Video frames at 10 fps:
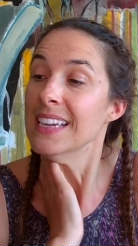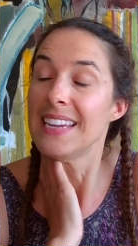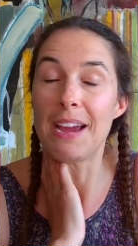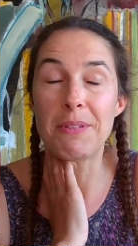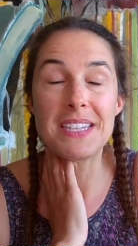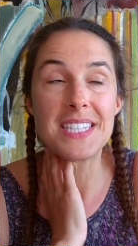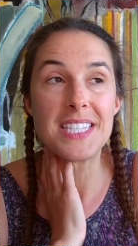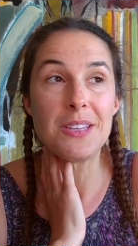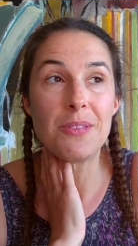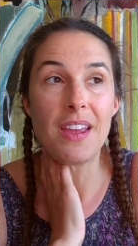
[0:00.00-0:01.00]
can't wait to
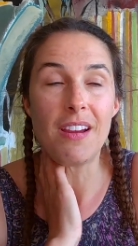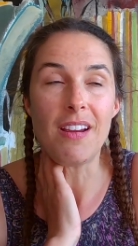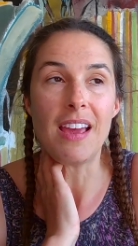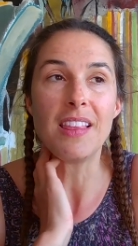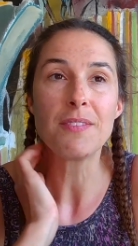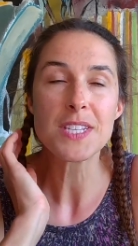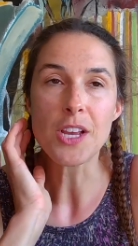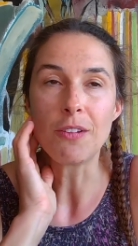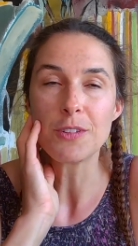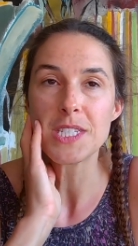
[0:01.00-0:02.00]
see you there i love this
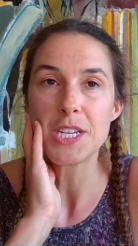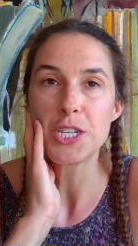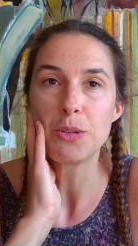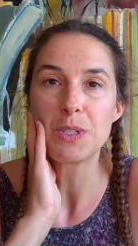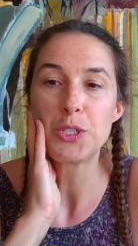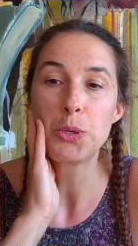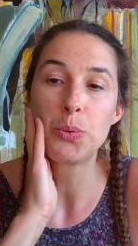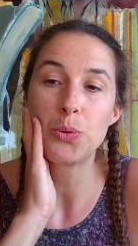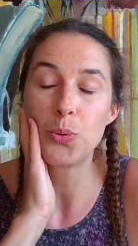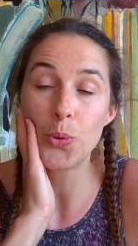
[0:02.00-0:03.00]
conversation with
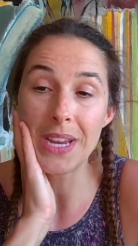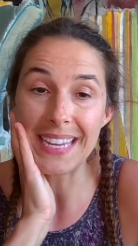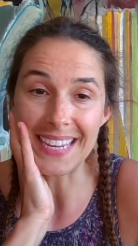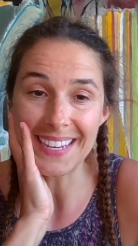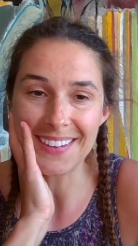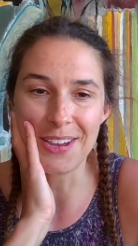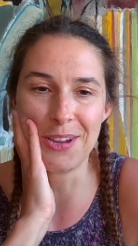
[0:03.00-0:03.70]
twiggy